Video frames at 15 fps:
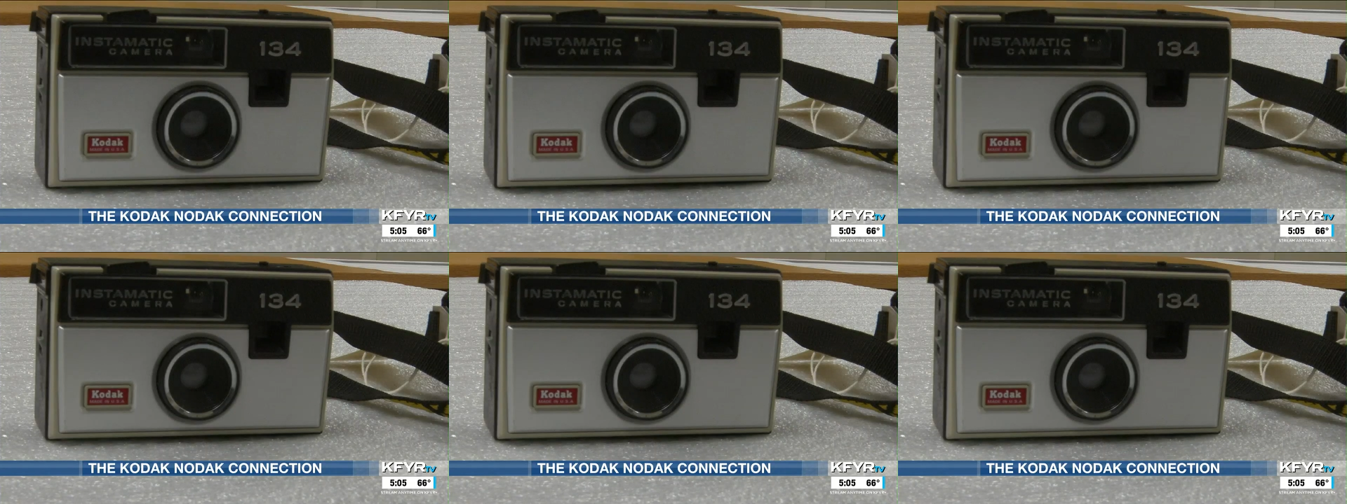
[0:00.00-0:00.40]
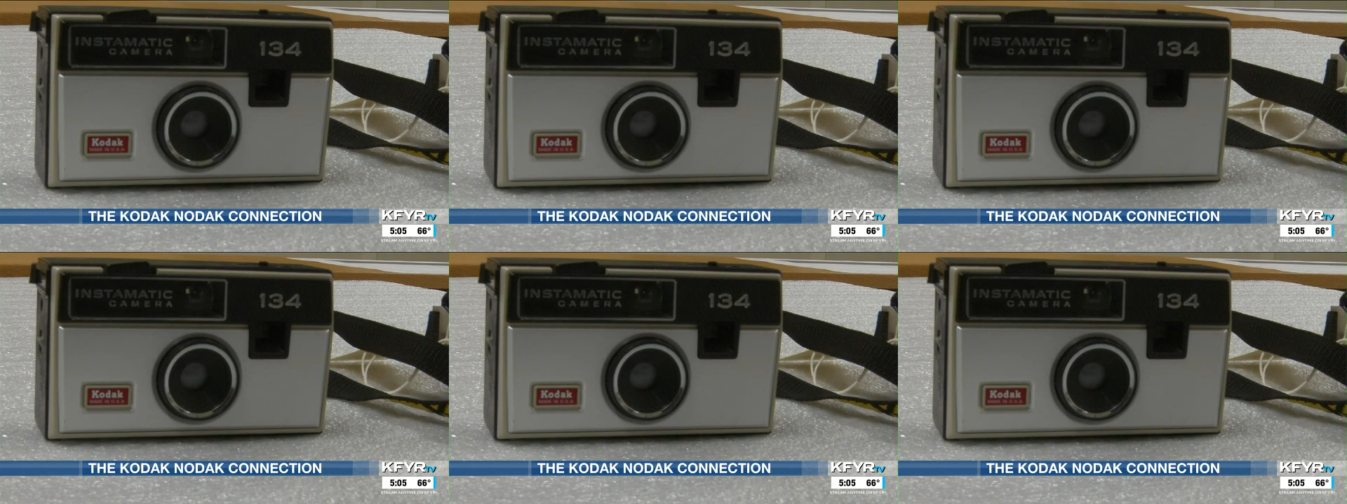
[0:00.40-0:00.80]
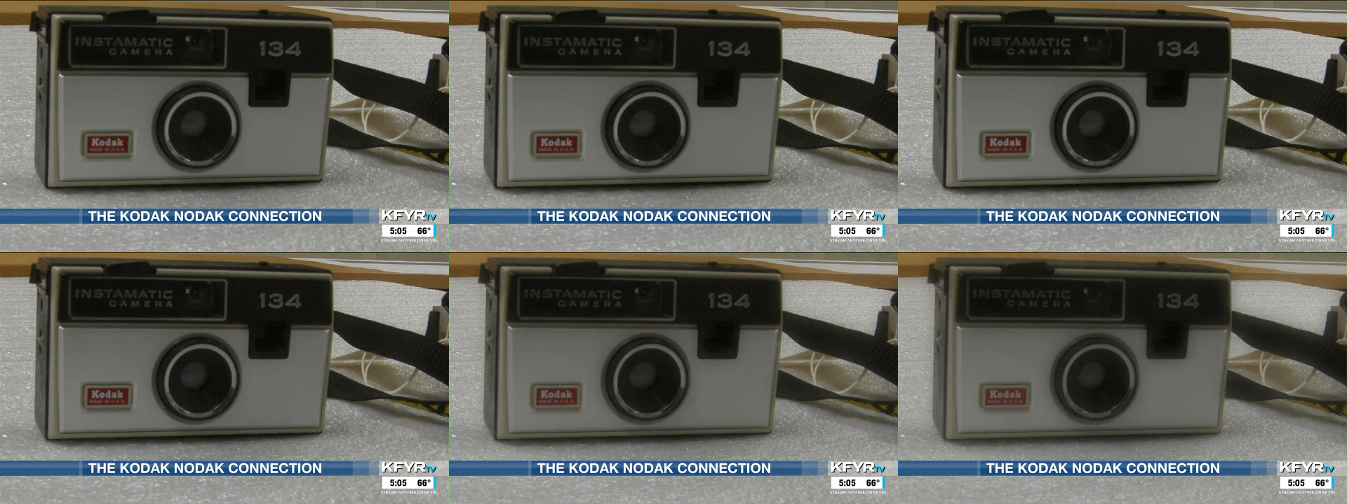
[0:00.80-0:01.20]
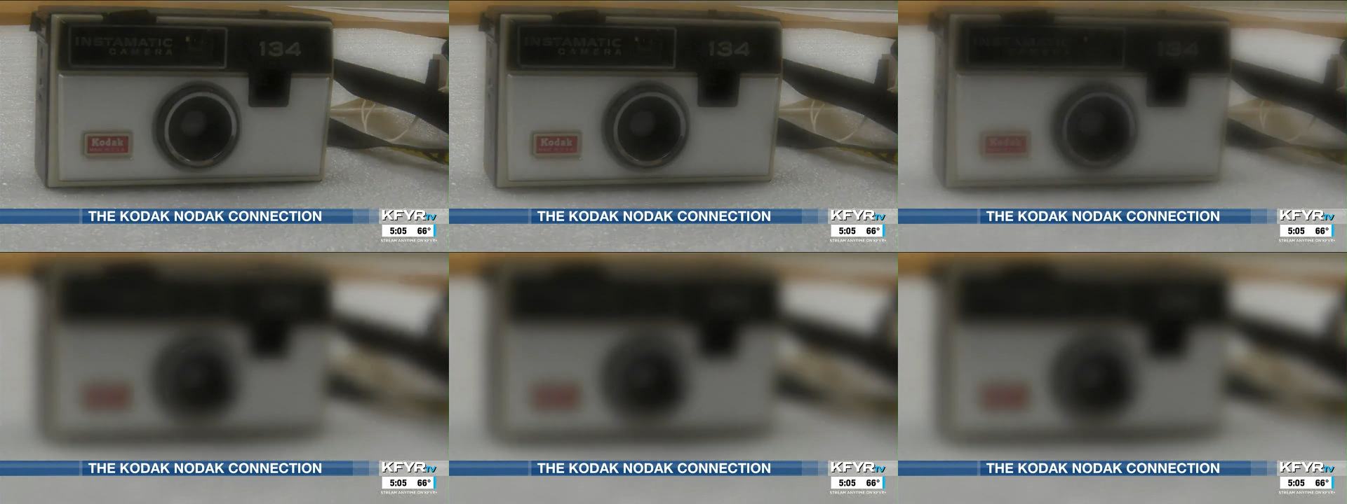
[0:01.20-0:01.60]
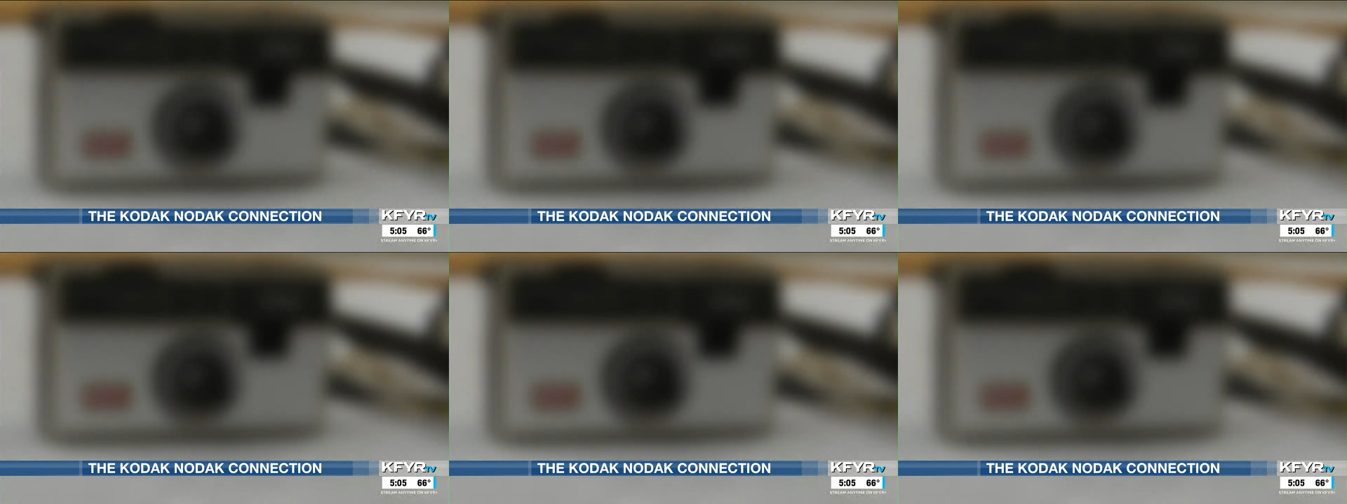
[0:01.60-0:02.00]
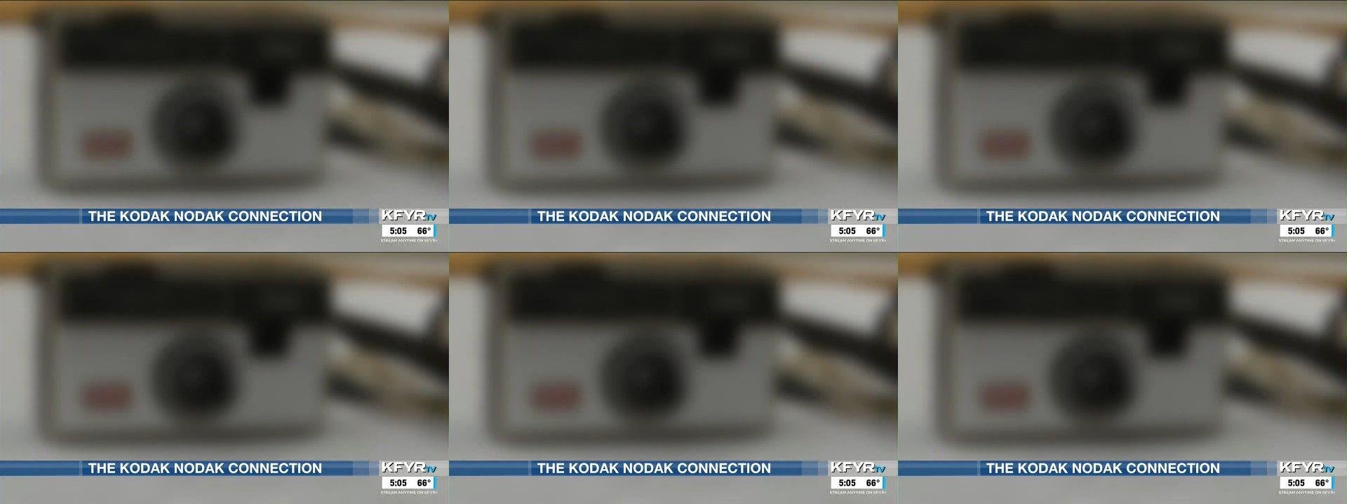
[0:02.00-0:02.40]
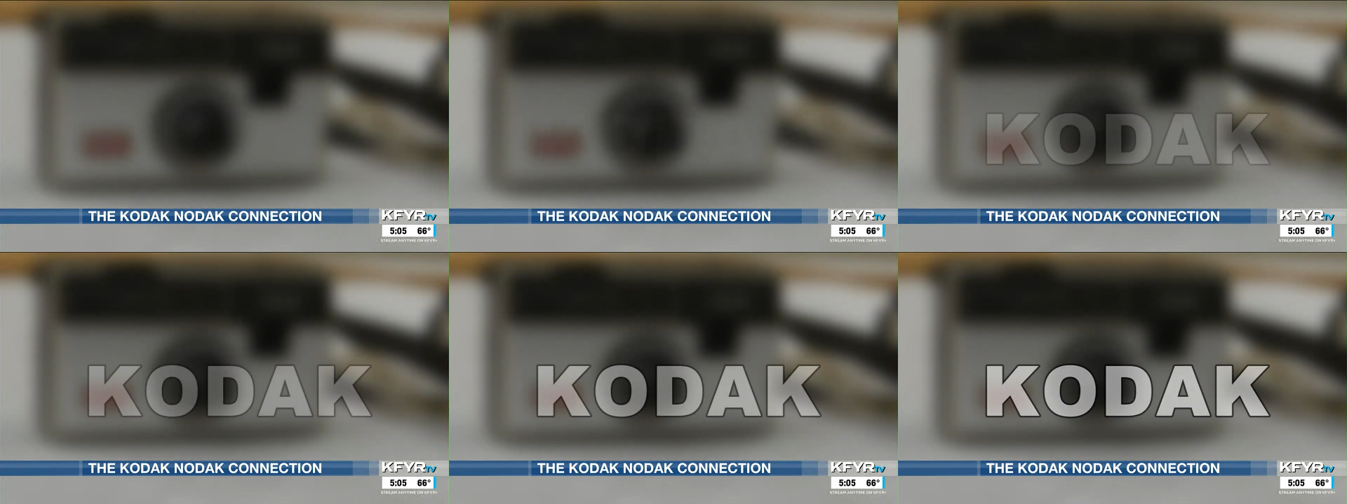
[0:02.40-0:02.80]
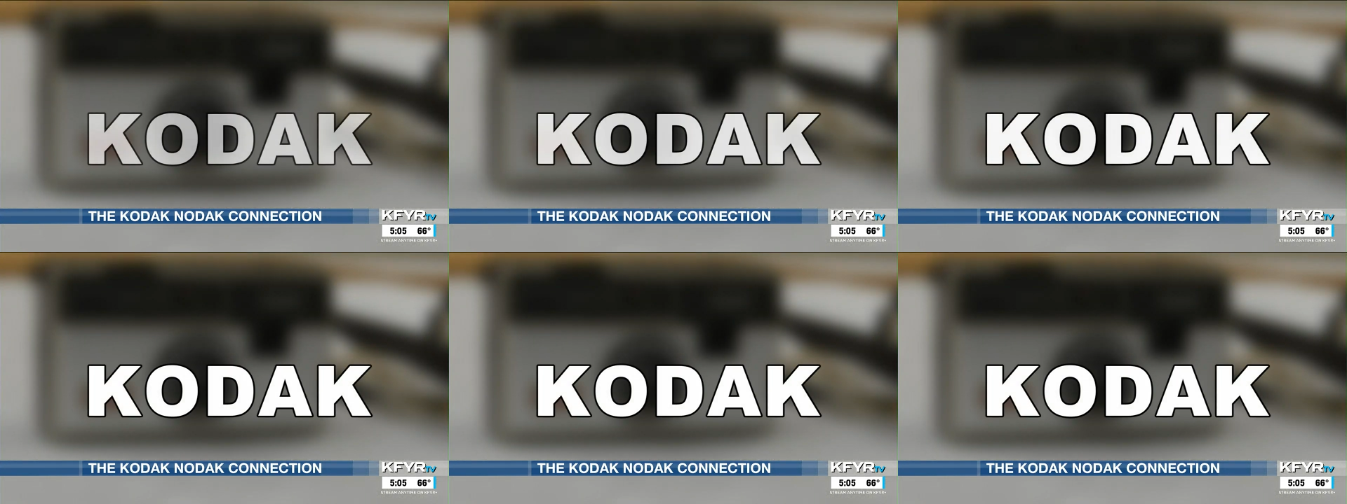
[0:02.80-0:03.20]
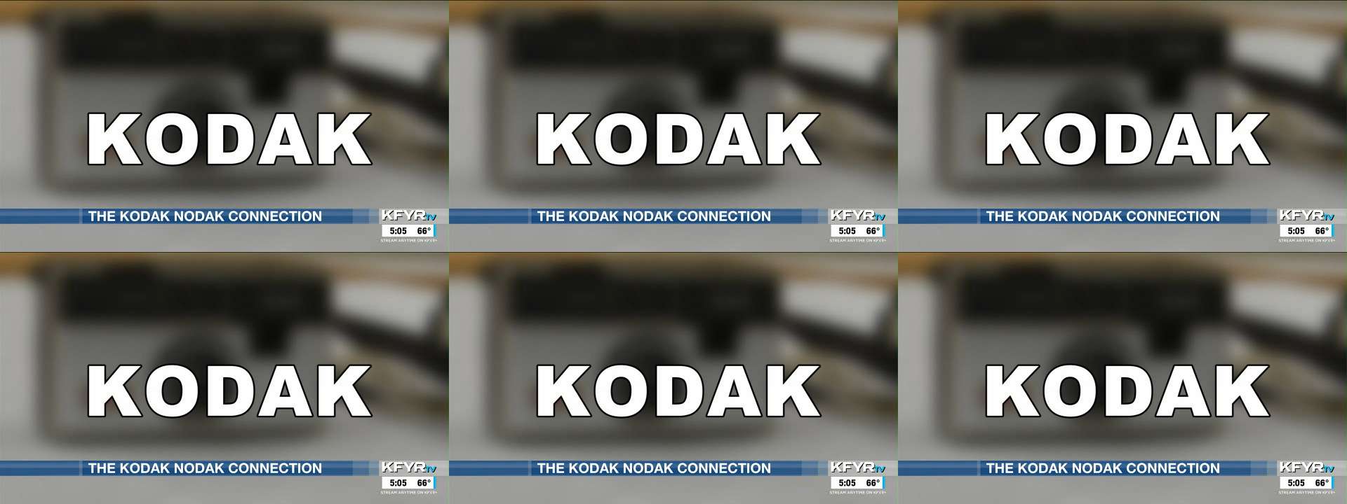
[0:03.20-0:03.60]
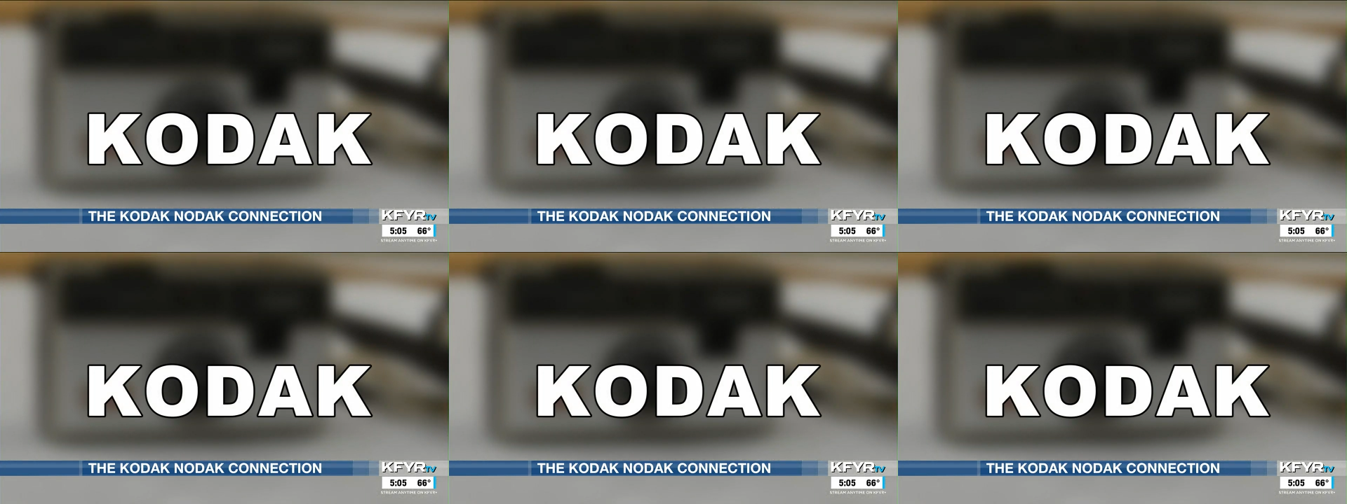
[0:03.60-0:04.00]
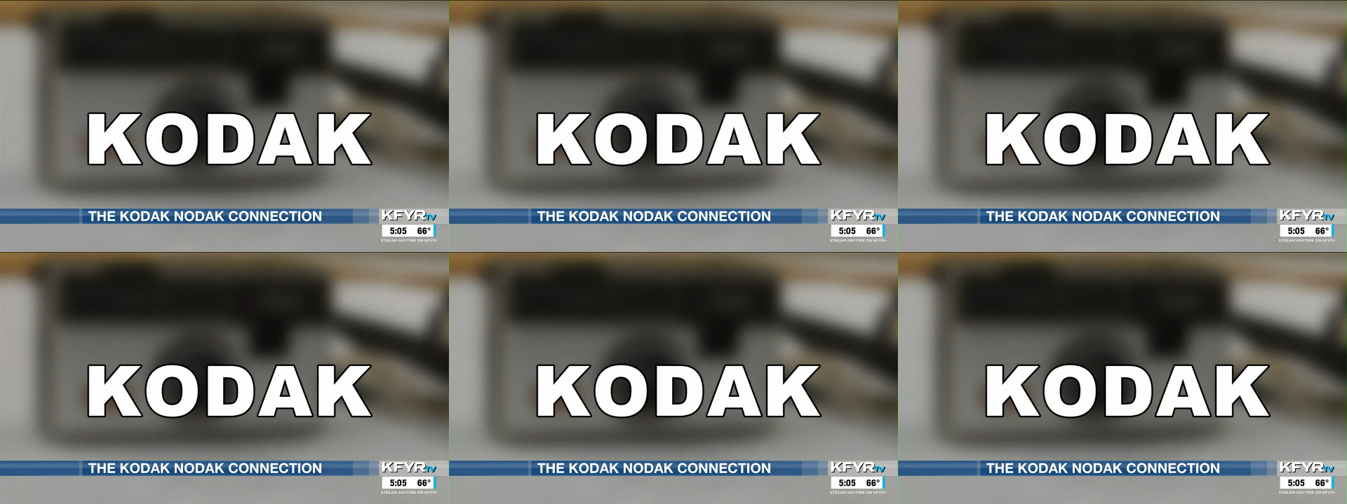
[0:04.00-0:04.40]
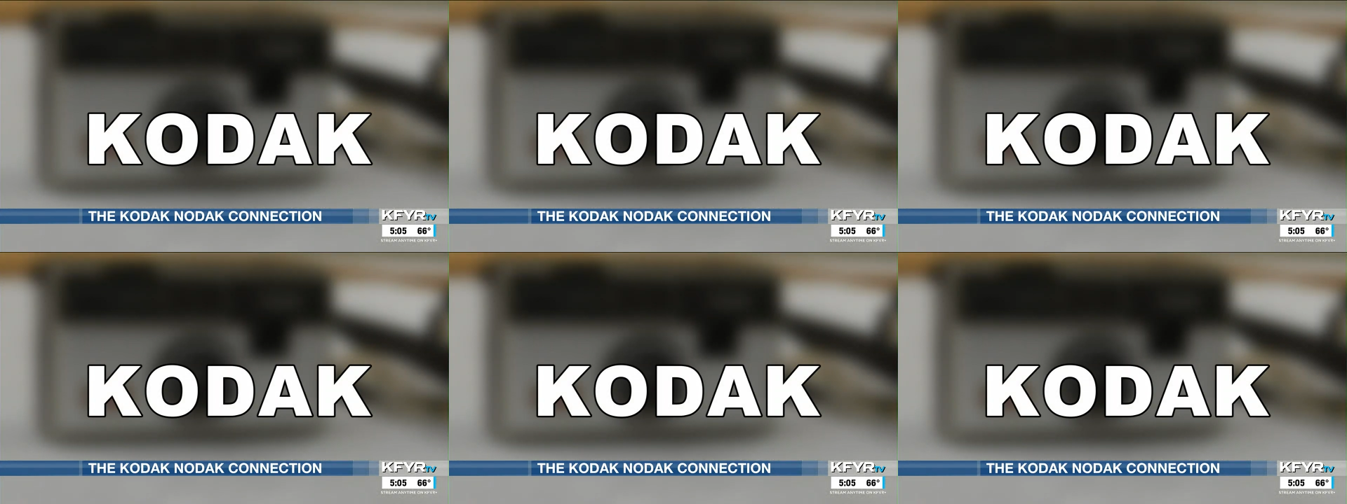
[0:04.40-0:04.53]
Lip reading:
(no speaker visible)